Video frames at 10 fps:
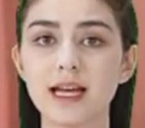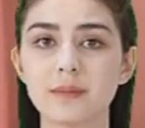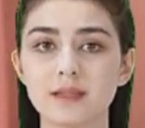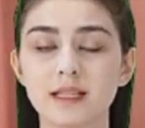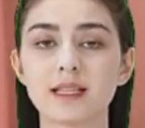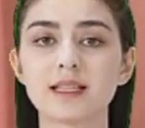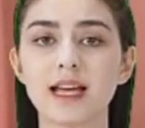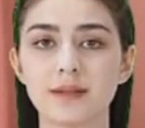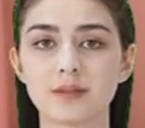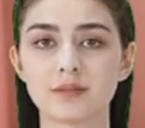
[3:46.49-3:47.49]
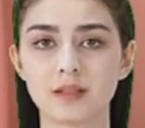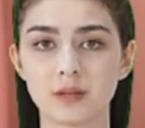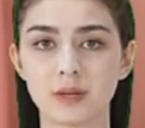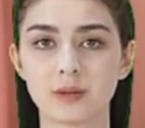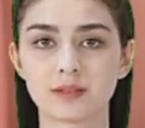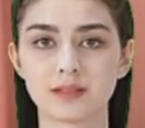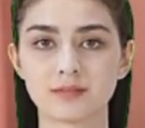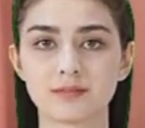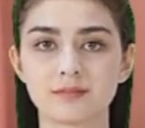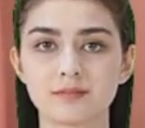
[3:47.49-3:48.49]
including growth of sexual
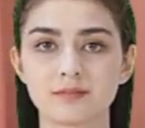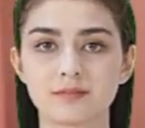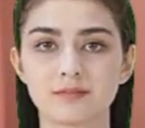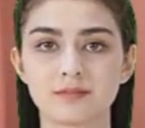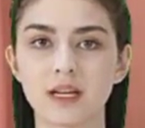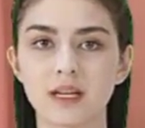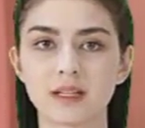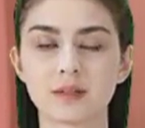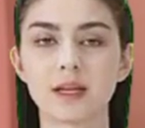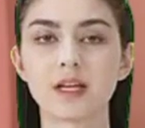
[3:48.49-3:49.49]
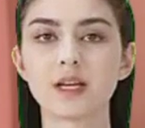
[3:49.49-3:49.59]
organs and growth of body hair.